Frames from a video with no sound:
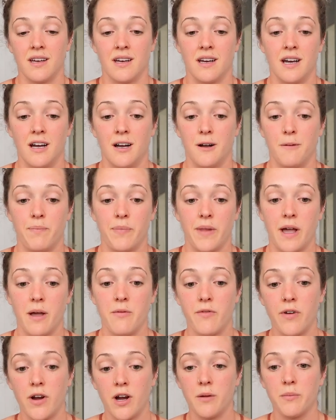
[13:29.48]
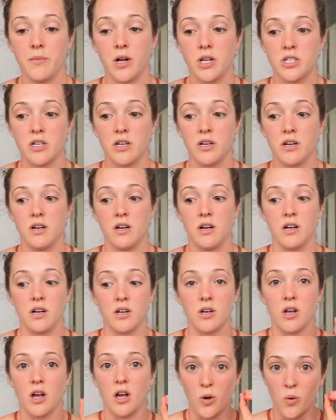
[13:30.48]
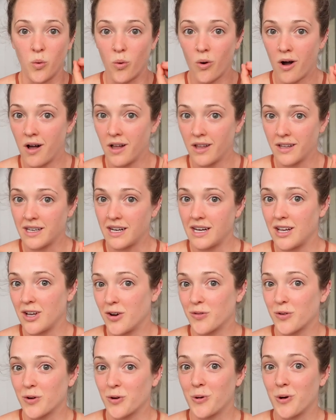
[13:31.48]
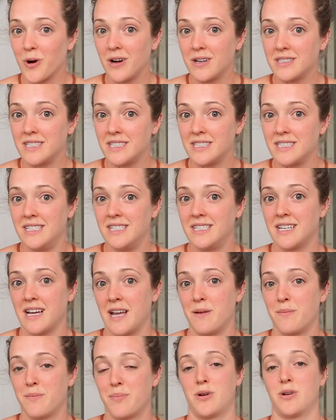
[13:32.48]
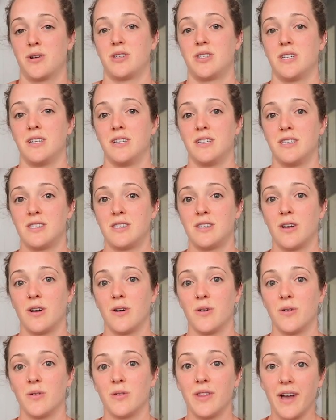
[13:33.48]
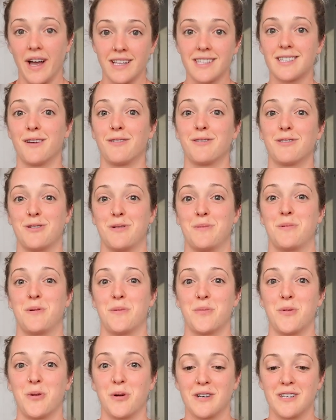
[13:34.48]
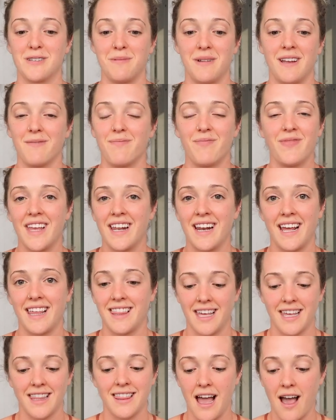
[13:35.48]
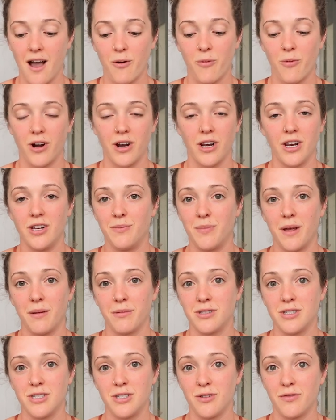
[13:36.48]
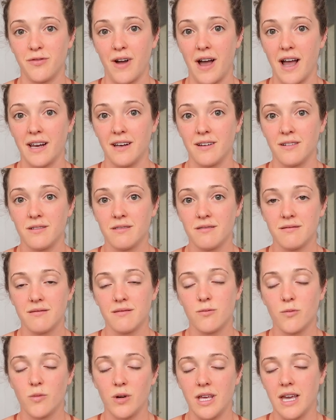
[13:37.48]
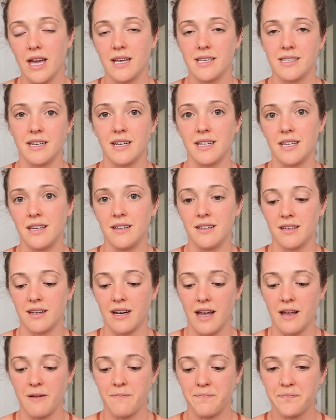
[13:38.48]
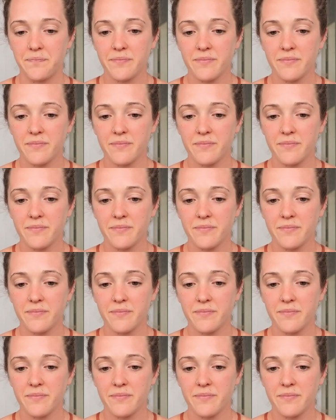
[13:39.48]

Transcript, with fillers: I'm very much a quality over quantity type person, so that stuff's super important to me. And I think that we're gonna be able to do fine, we as in Akela and I,